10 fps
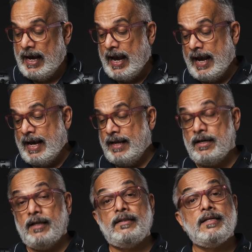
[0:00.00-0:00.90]

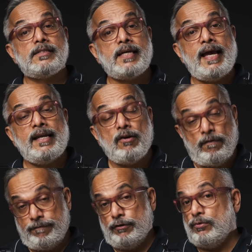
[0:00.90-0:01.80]
And this can
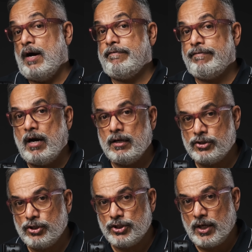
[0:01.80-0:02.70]
do a
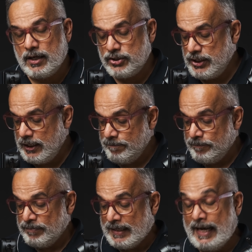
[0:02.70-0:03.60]
fast charging,
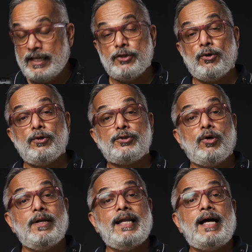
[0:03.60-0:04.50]
and it
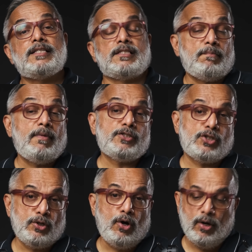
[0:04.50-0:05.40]
also lasts
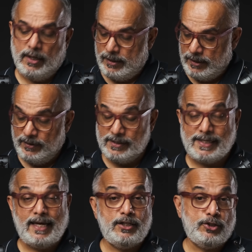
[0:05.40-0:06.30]
much longer. This
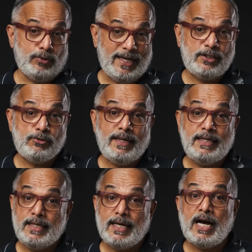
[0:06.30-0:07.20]
can do a
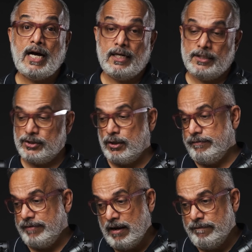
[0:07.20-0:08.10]
20 hours
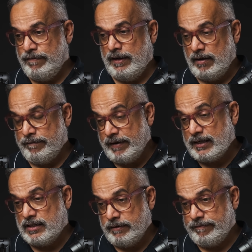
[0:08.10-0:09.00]
of
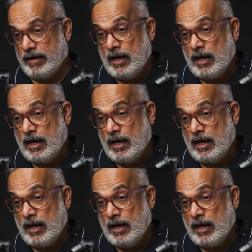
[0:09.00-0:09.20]
effective